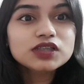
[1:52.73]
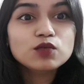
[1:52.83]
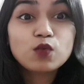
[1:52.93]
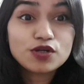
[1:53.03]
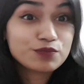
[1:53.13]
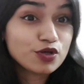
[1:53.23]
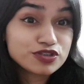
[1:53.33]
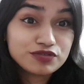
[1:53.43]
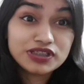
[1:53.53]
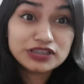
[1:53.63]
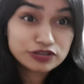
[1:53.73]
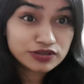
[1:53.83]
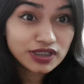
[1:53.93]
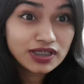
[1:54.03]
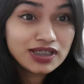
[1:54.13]
what brought you here
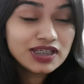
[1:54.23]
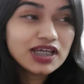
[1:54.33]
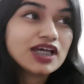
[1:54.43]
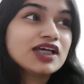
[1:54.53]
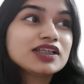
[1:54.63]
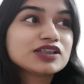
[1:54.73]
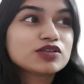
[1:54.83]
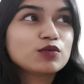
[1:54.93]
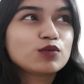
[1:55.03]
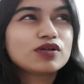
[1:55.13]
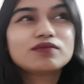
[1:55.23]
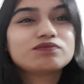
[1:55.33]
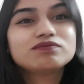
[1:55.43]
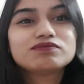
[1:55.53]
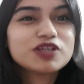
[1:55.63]
today, or
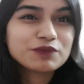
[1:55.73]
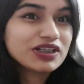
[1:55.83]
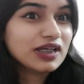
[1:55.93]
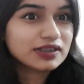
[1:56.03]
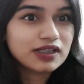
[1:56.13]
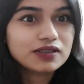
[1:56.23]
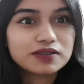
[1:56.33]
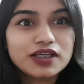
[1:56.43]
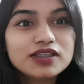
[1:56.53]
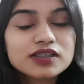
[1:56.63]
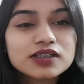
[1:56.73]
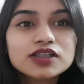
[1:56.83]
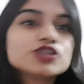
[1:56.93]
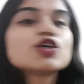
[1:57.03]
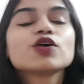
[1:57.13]
something like that, right?
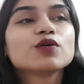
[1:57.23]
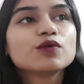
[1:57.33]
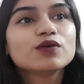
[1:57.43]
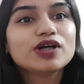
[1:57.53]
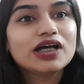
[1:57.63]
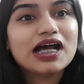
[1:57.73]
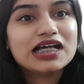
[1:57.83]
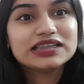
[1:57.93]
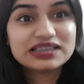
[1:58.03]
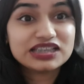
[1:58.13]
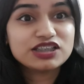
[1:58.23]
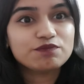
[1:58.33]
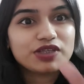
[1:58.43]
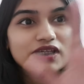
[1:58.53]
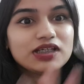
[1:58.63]
So this is
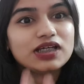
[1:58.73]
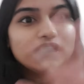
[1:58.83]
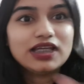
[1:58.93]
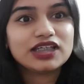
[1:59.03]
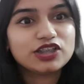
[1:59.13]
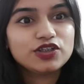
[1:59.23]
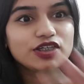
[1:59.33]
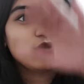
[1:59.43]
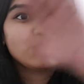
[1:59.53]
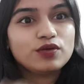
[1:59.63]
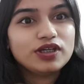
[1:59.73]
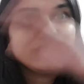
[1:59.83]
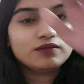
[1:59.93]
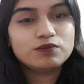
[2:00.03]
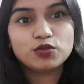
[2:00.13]
something like you can go
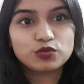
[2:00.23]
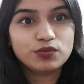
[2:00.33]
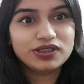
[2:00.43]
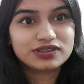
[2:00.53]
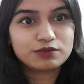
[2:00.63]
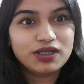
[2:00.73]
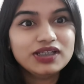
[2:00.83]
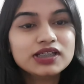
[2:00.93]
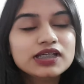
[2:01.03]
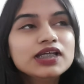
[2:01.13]
in both ways, right?